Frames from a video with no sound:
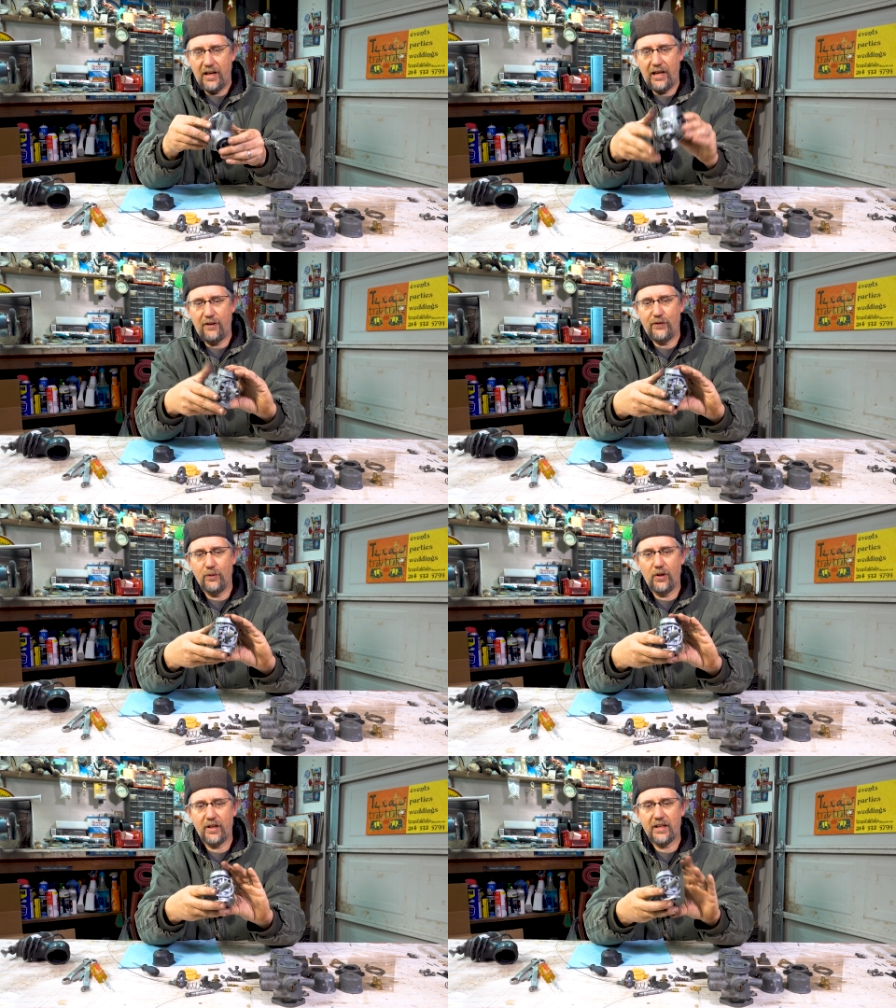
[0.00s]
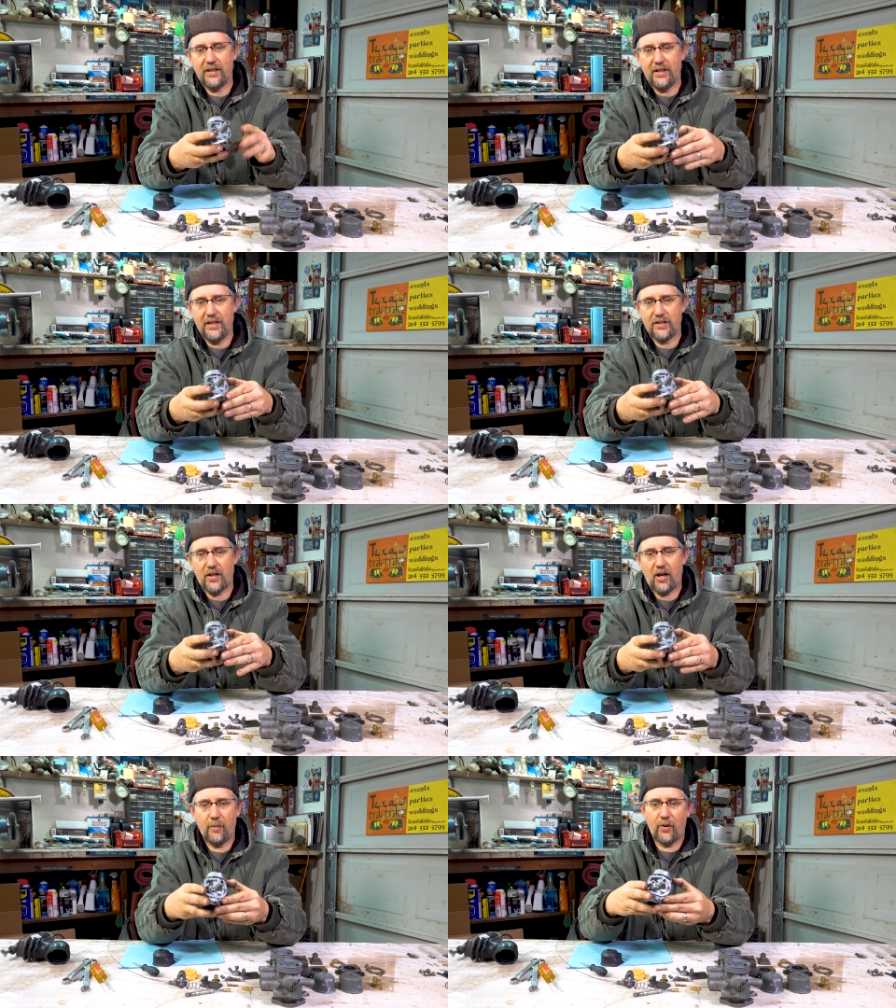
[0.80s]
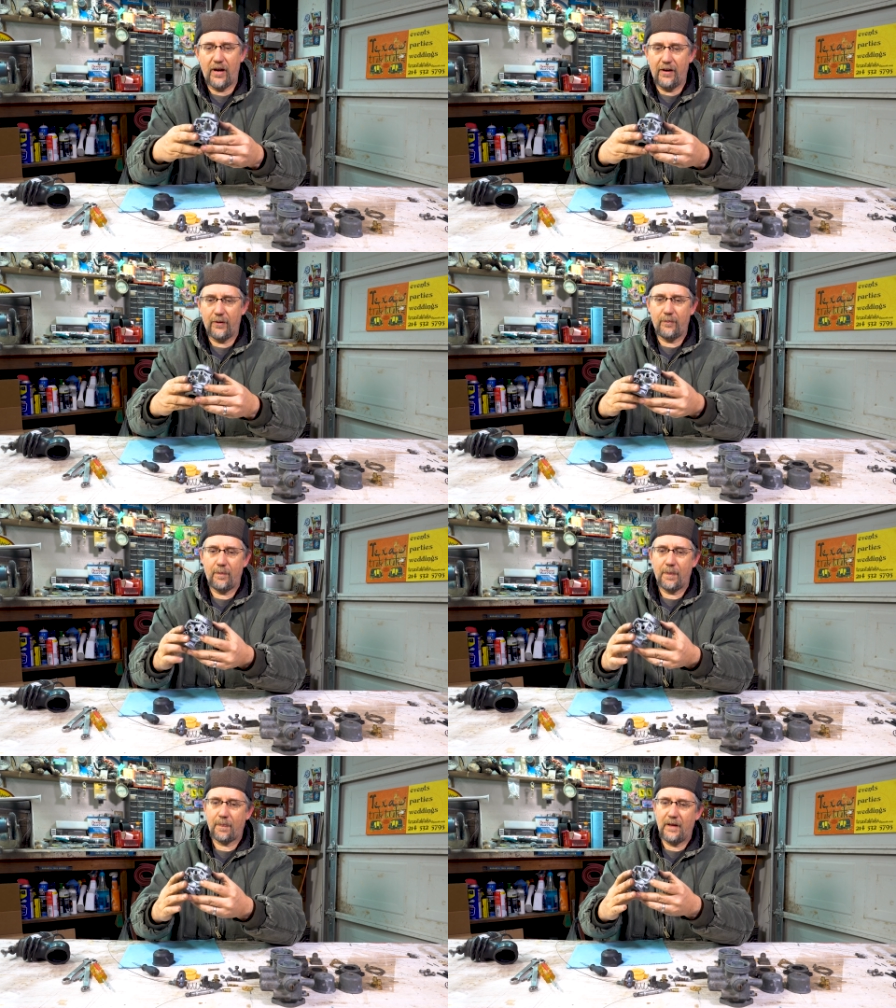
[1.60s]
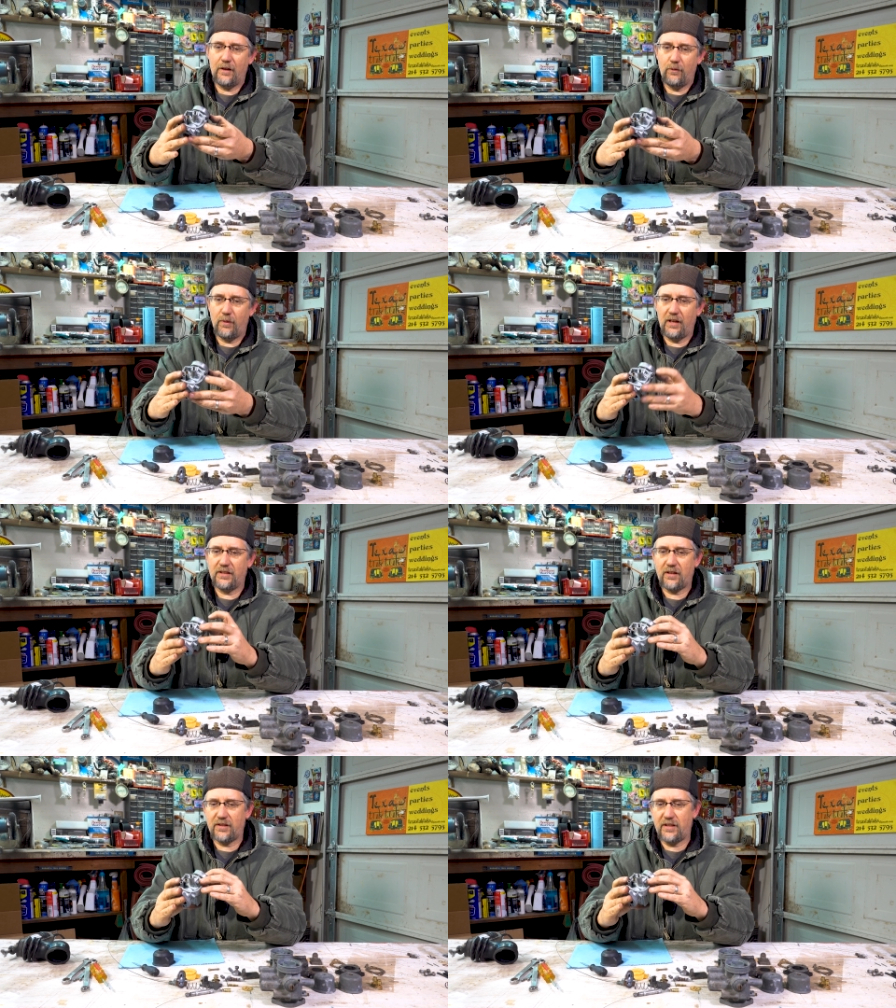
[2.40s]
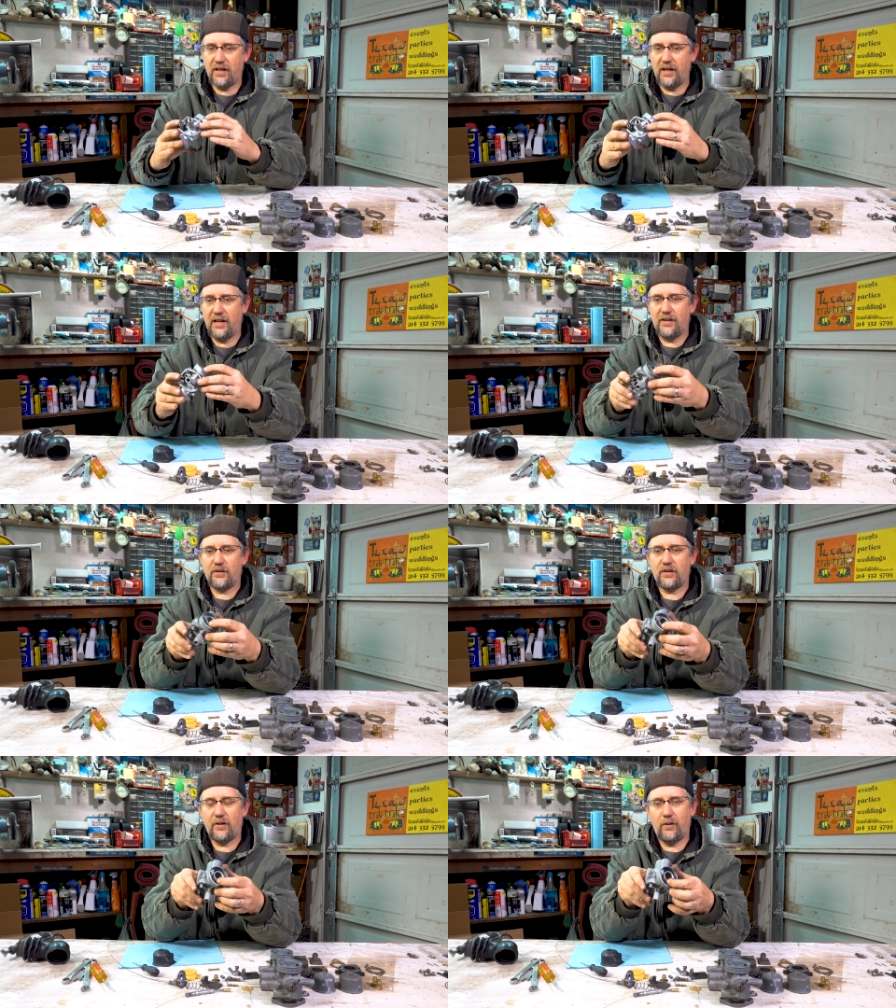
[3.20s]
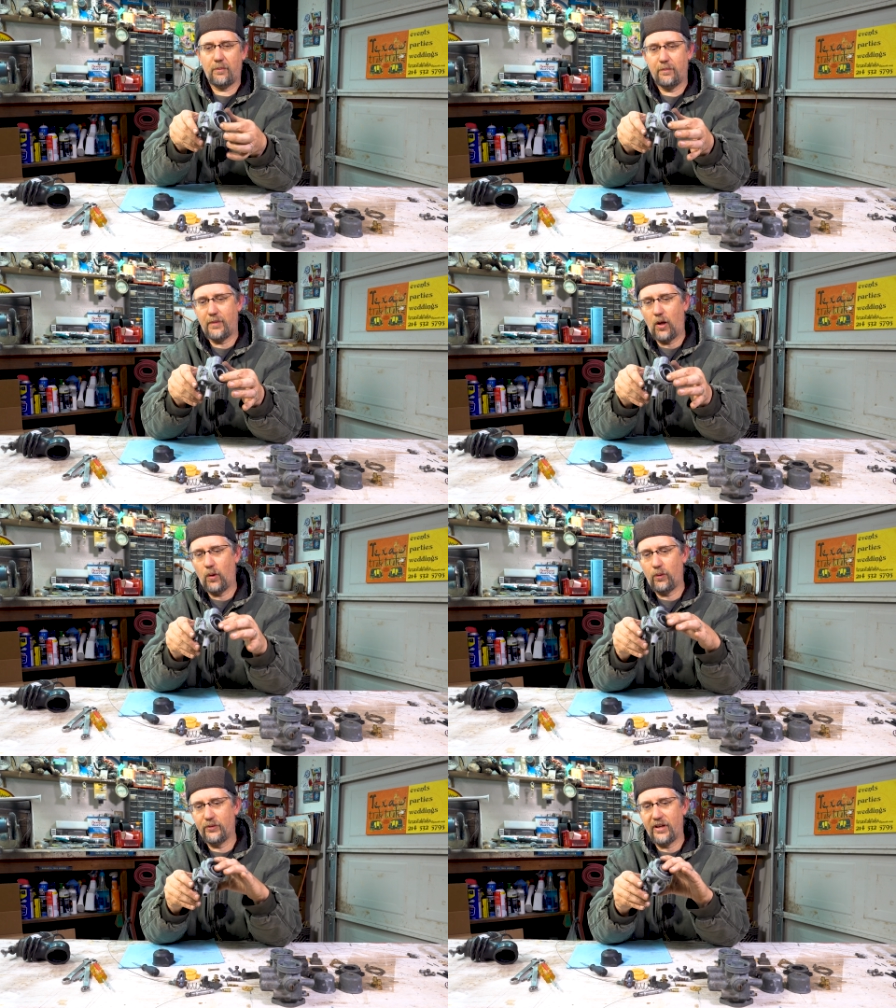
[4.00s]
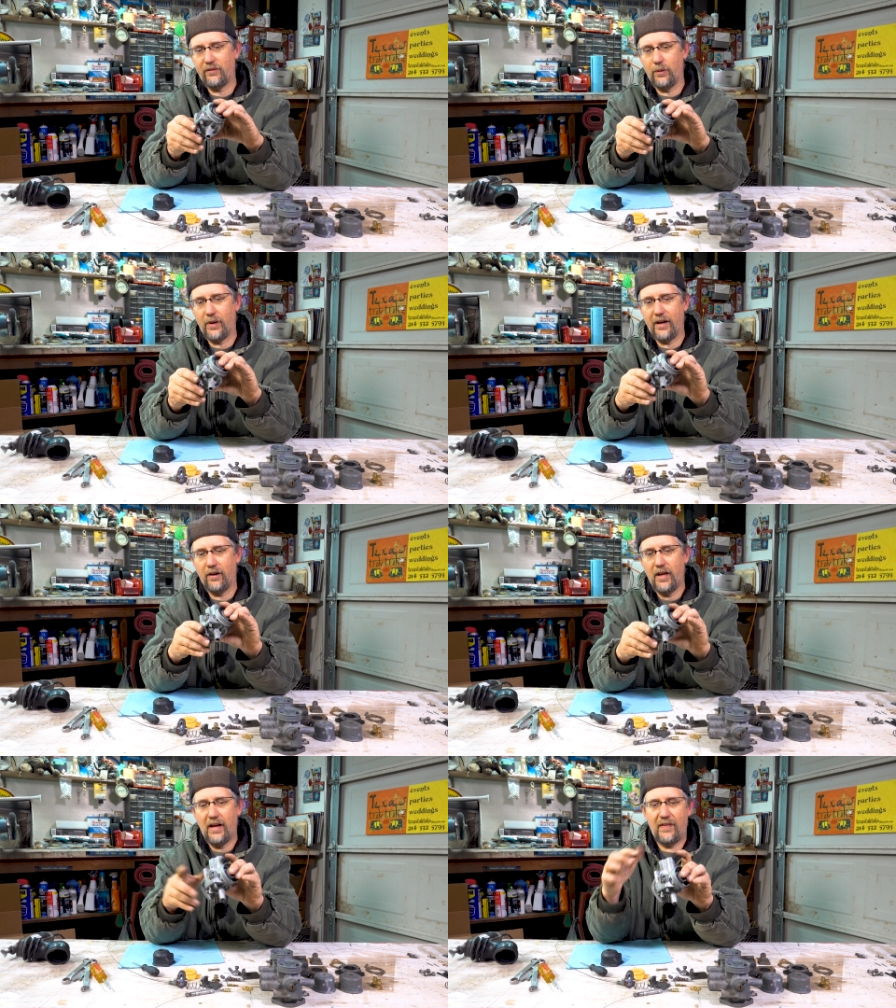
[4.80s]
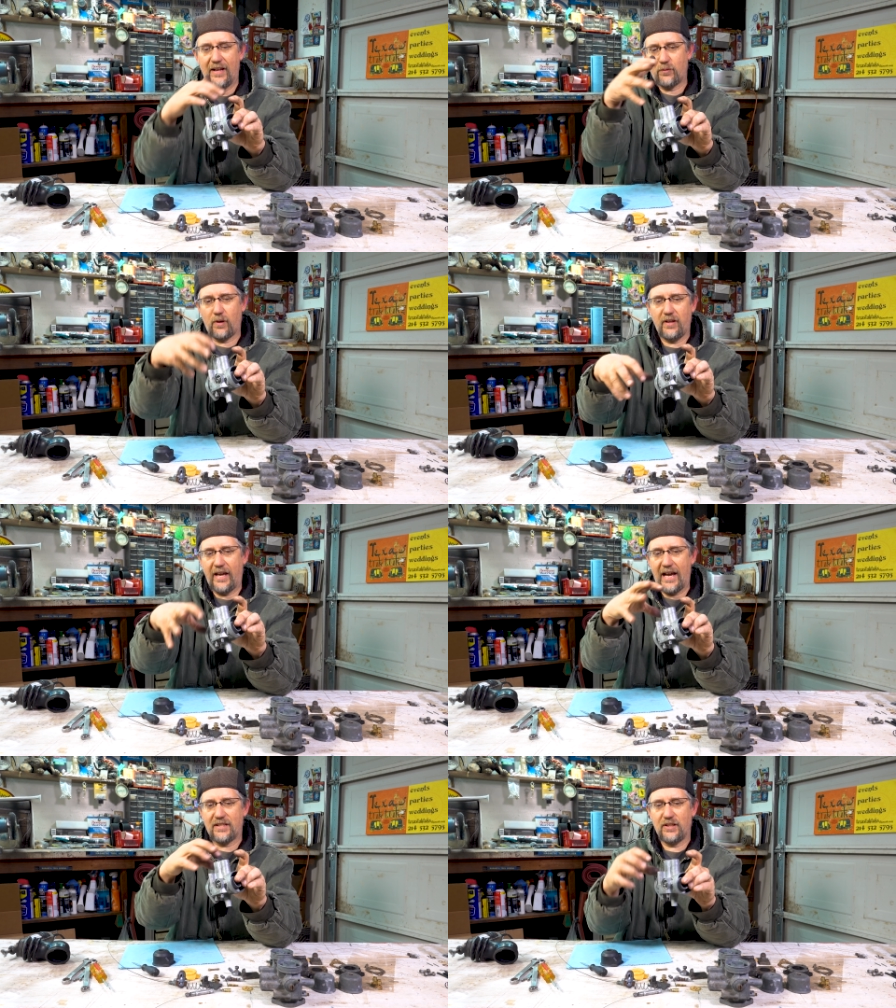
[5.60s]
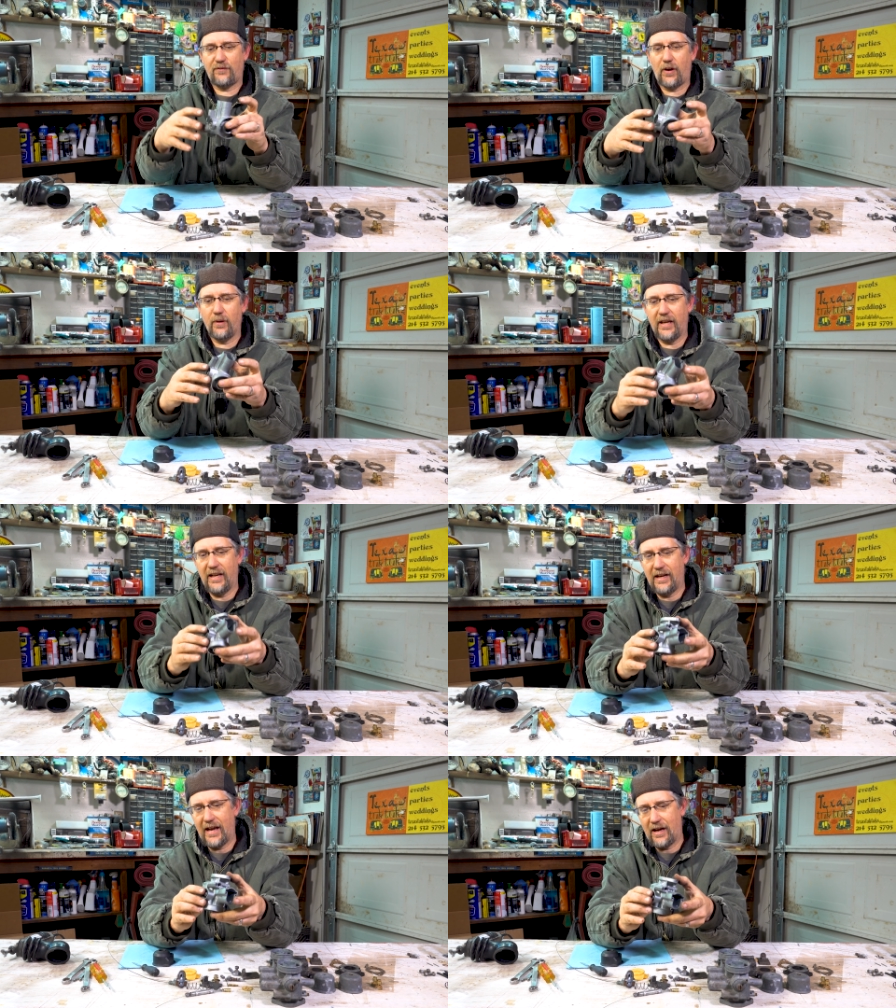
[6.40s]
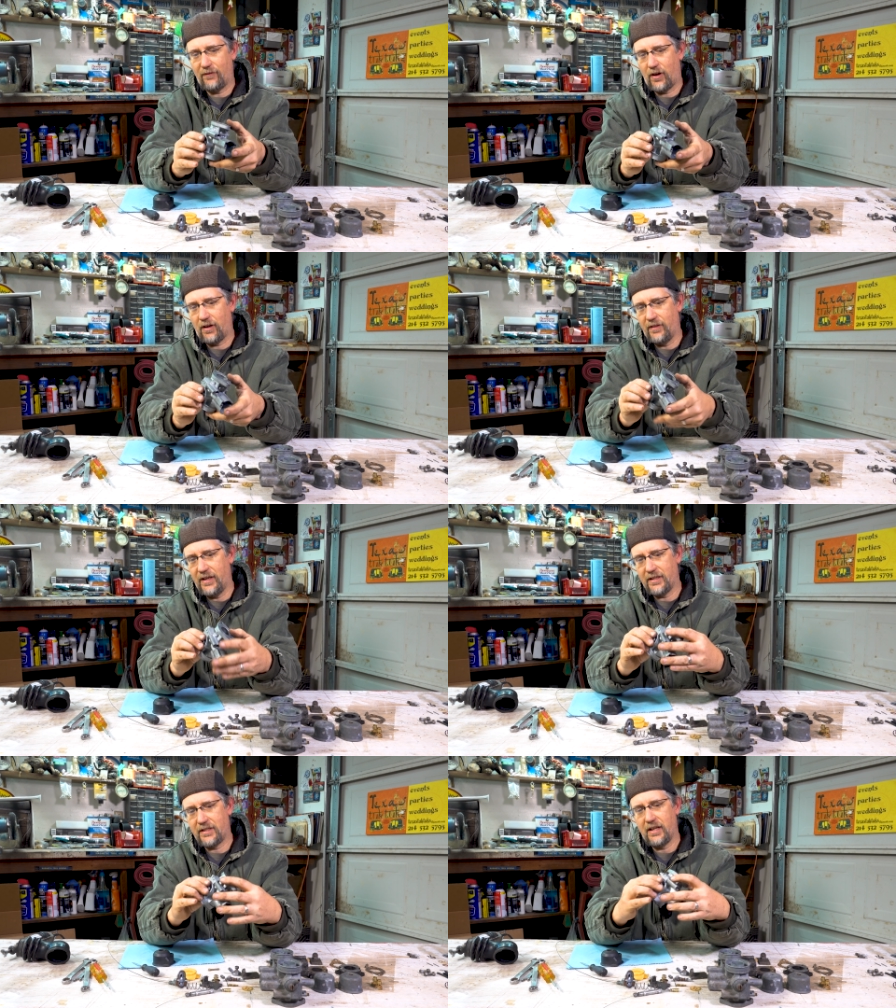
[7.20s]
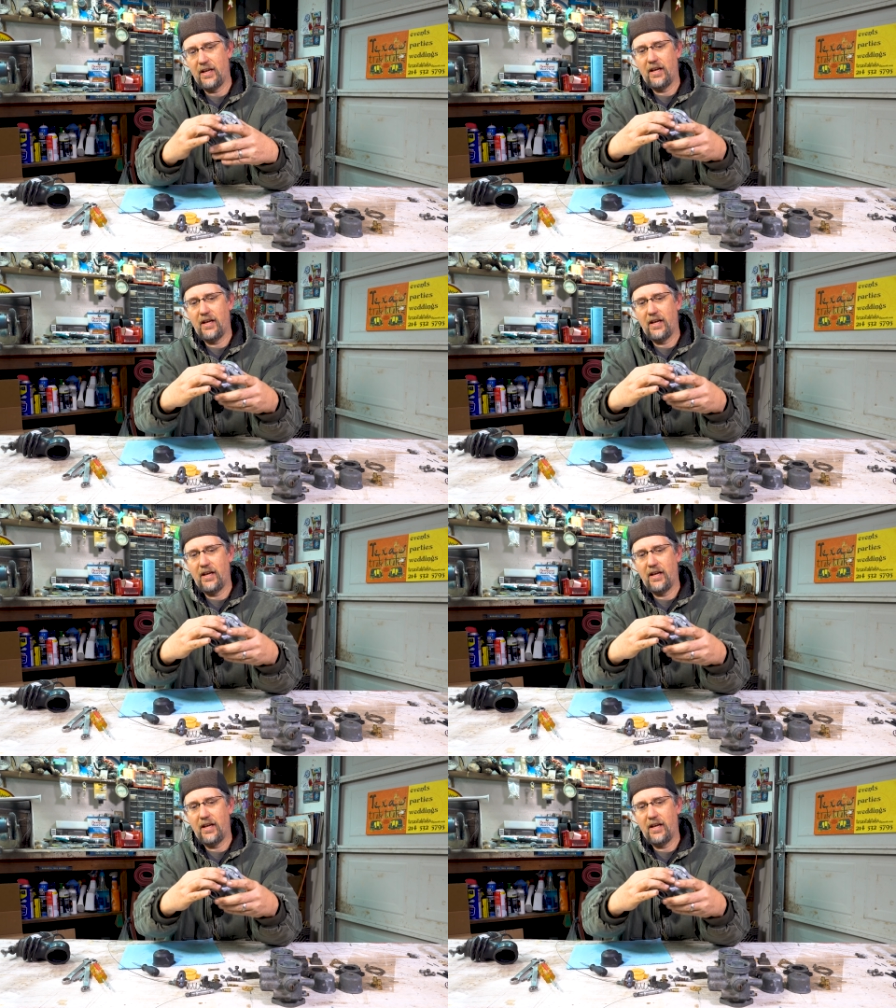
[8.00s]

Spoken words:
If you look at this carburetor and you really start studying it, there's little holes everywhere, and that's where the gas is flowing in and out of all of this.